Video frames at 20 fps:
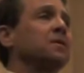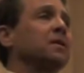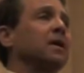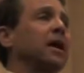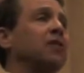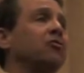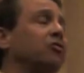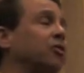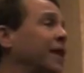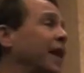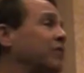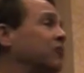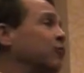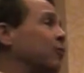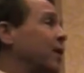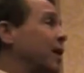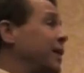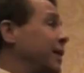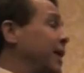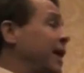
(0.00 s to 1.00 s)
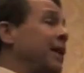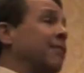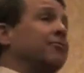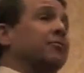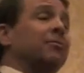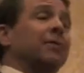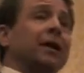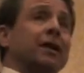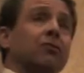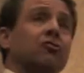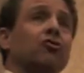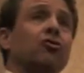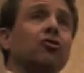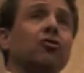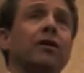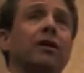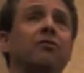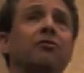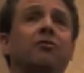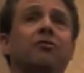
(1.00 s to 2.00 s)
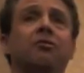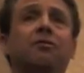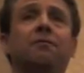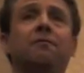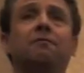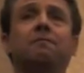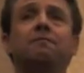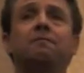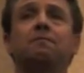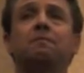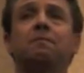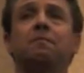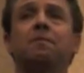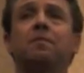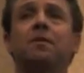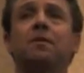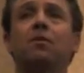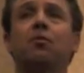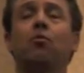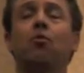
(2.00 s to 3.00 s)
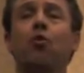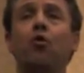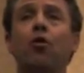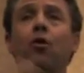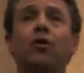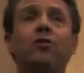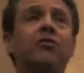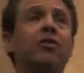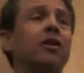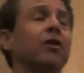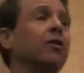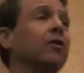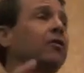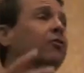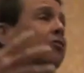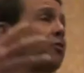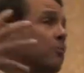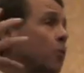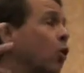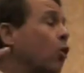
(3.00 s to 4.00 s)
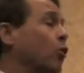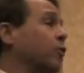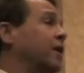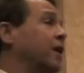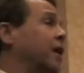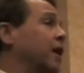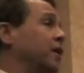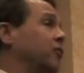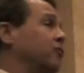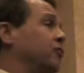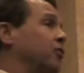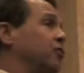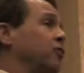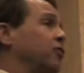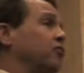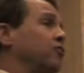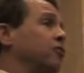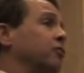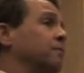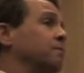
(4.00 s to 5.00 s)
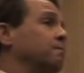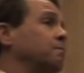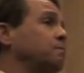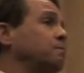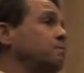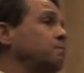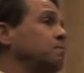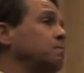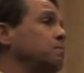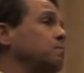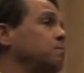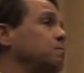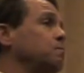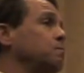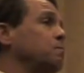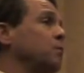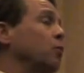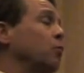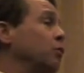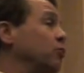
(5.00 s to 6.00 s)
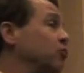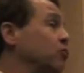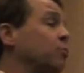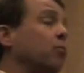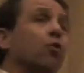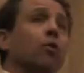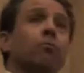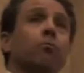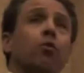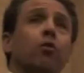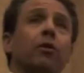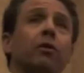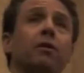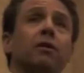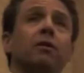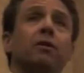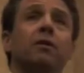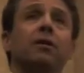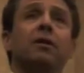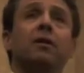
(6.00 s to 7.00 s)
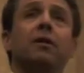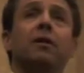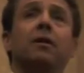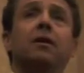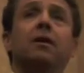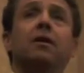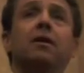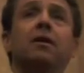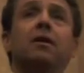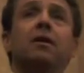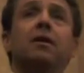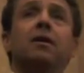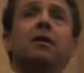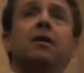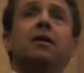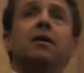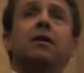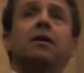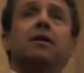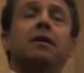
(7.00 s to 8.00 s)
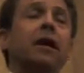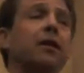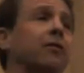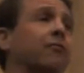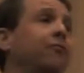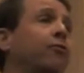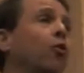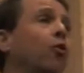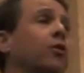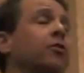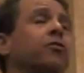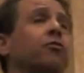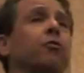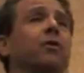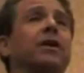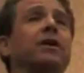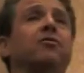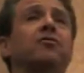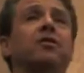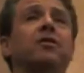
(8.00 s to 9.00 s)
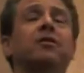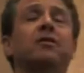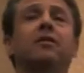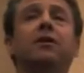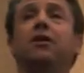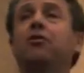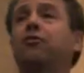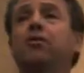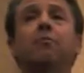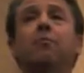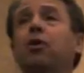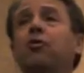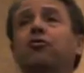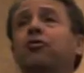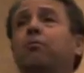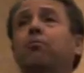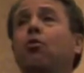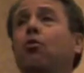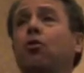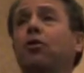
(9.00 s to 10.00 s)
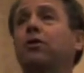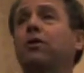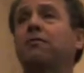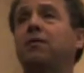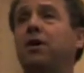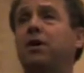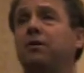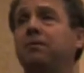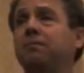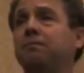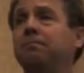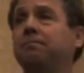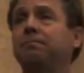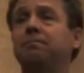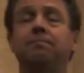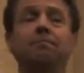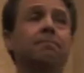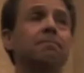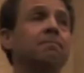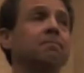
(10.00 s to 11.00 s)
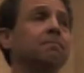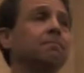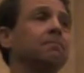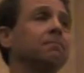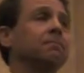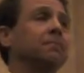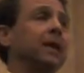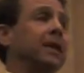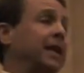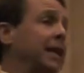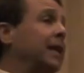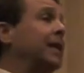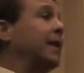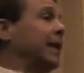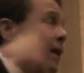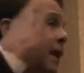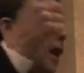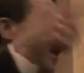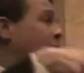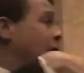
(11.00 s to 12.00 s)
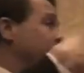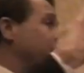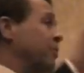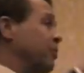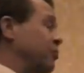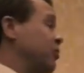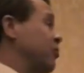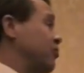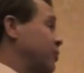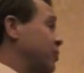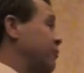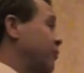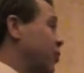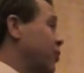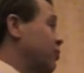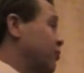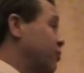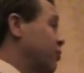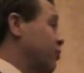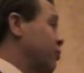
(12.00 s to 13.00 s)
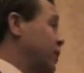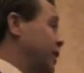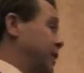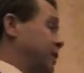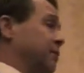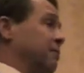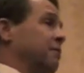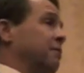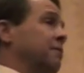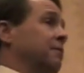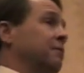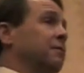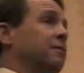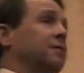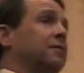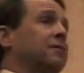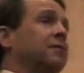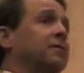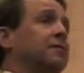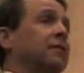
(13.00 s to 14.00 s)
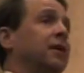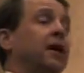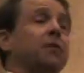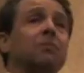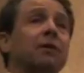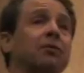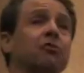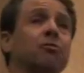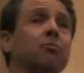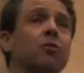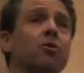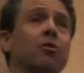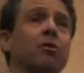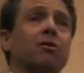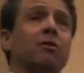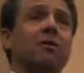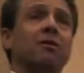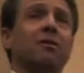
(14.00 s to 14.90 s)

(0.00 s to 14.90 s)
And so that's why they have to make a choice. War on terrorism or the Constitution, which is more important. Now the 4th reason is the most important of all. And it encompasses the first 3 and much more.